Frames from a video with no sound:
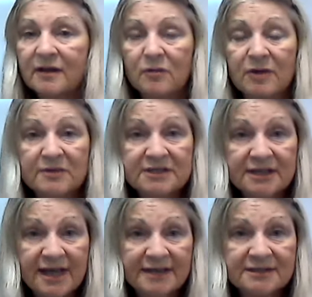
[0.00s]
When was the
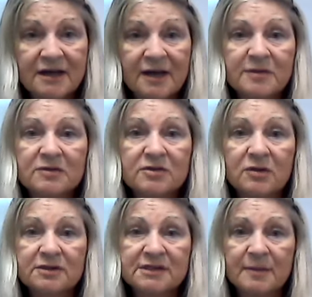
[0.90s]
last time you
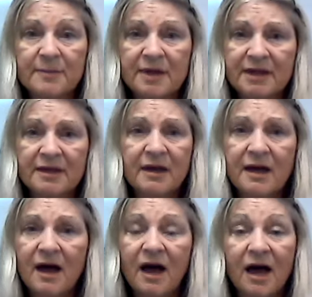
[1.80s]
told somebody,
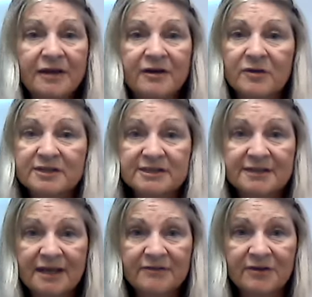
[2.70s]
I know a
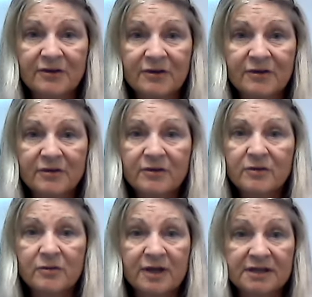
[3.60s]
Savior
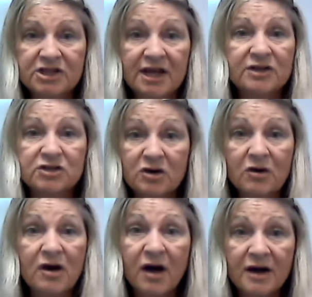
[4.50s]
who can change
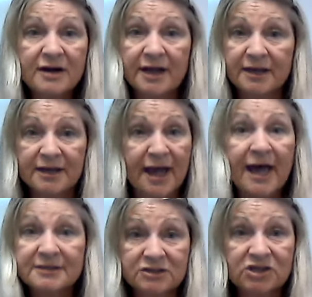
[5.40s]
your heart, and He
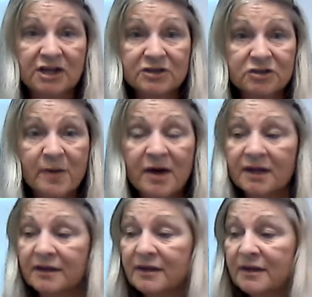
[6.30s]
has changed
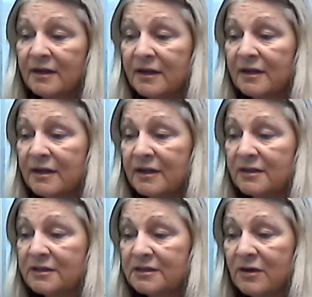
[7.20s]
mine?
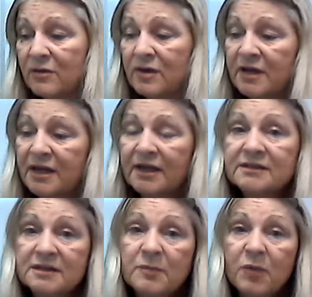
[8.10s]
So
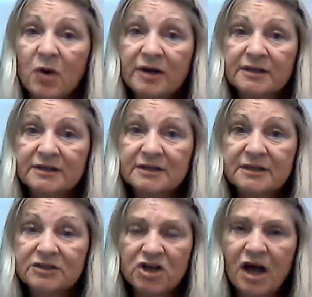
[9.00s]
it's important.
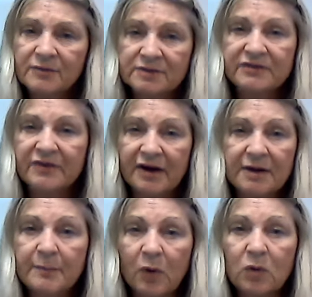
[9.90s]
John was very
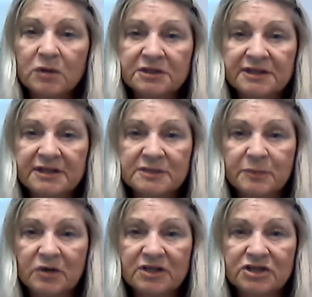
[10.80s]
bold in his
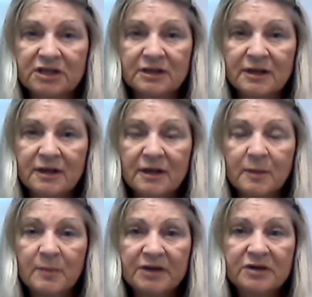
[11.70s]
preaching.
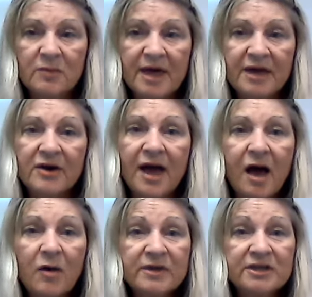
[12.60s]
But no matter
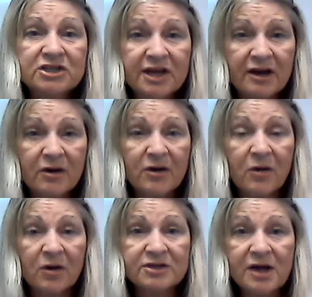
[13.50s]
how we share
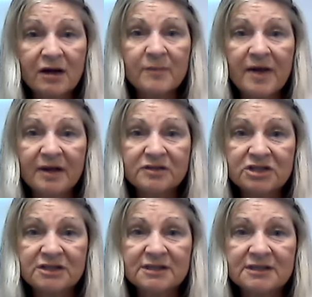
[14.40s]
or talk about
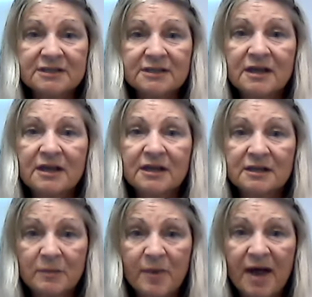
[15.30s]
Jesus,
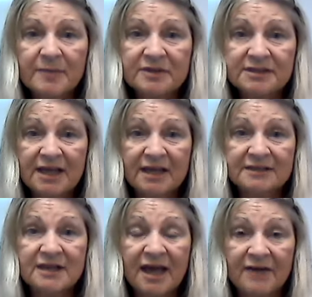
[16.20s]
the Bible
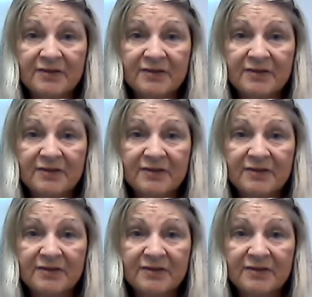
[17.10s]
says to have